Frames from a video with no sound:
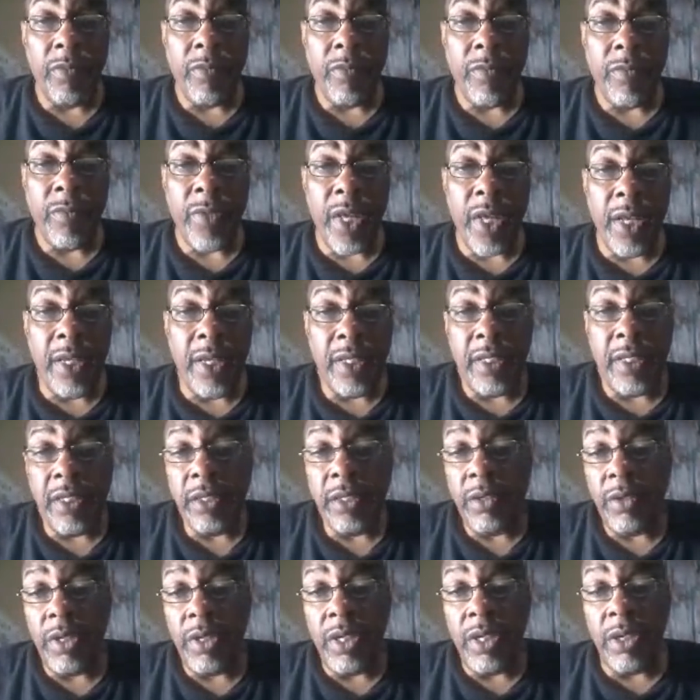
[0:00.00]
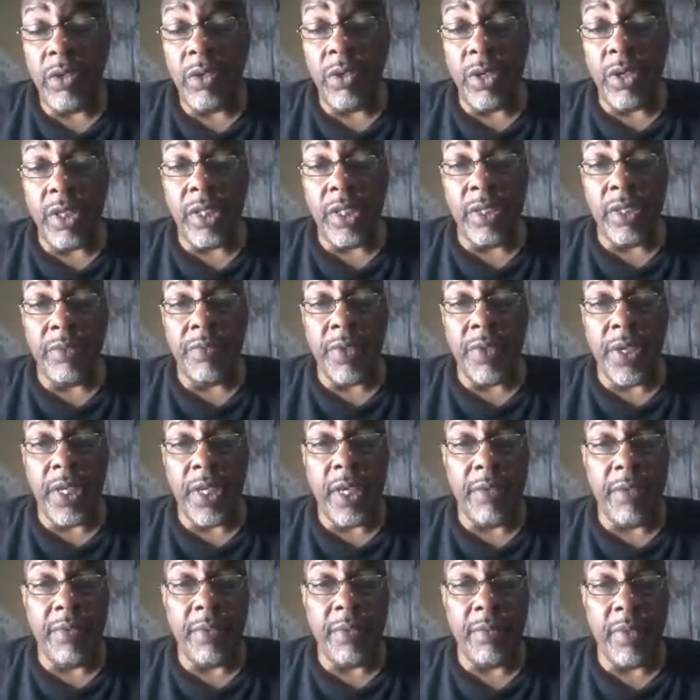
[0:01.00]
and this is only, of course, if
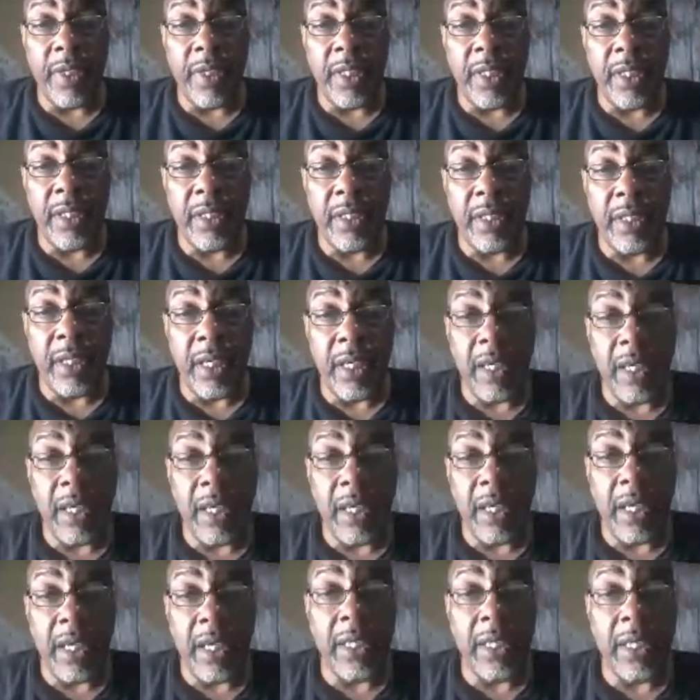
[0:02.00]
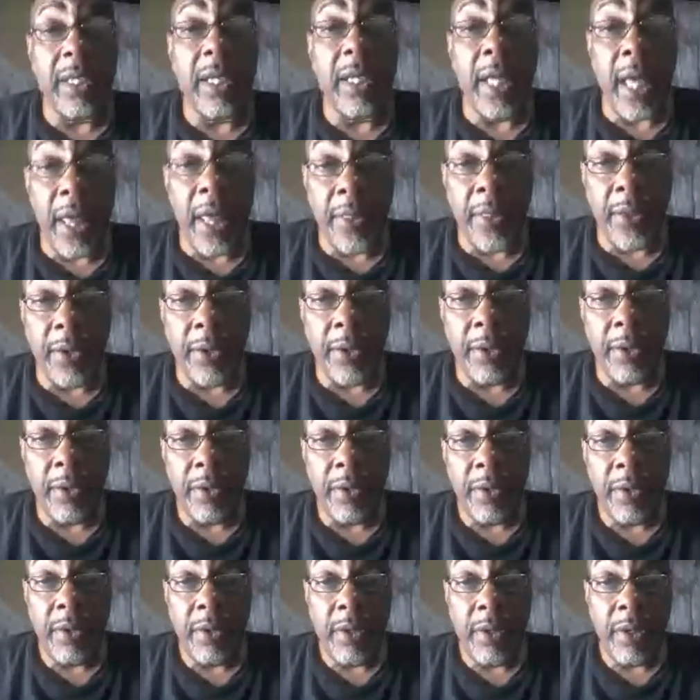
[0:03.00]
enough of us get together
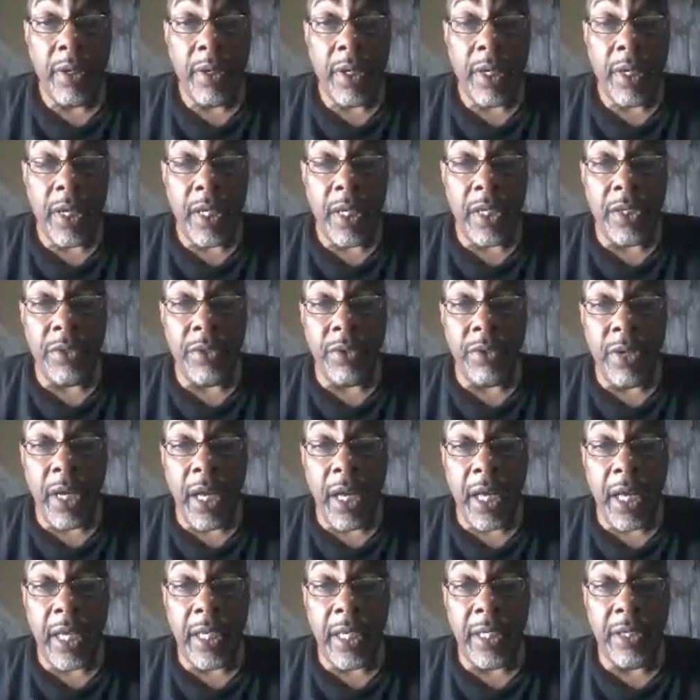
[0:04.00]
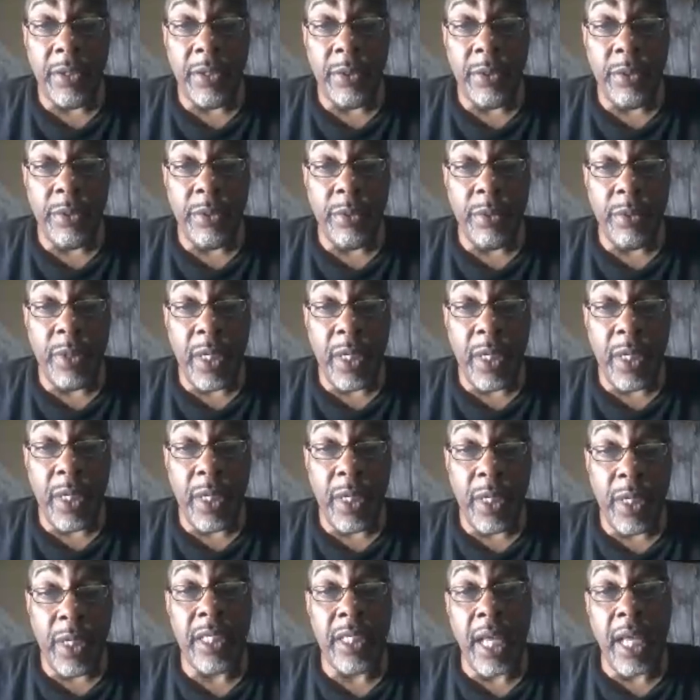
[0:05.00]
and try to
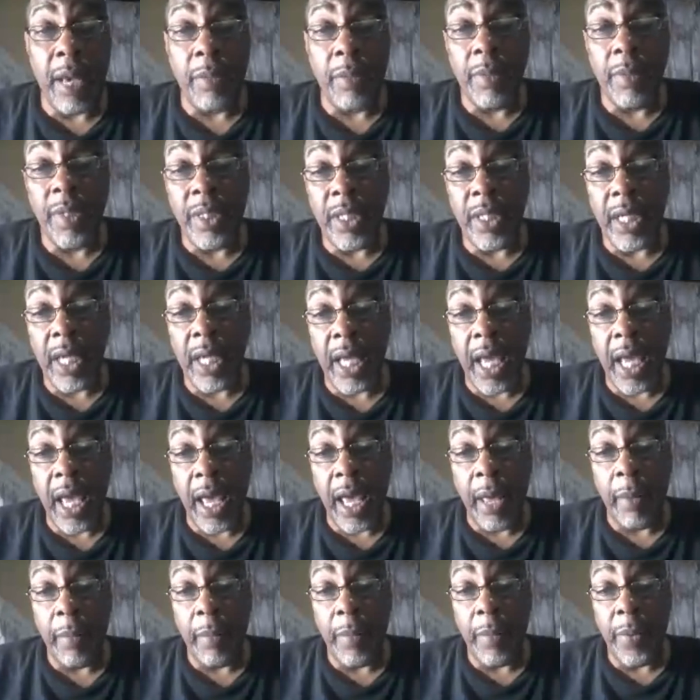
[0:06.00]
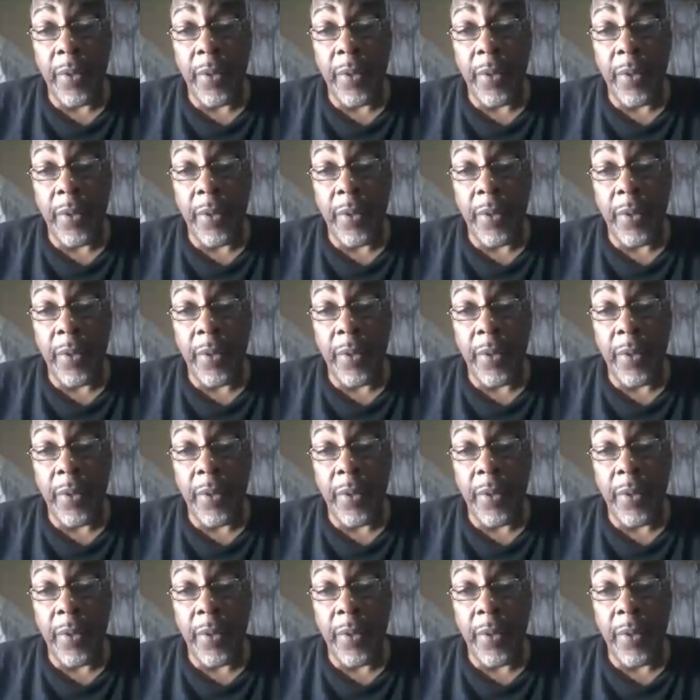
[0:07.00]
establish a camp.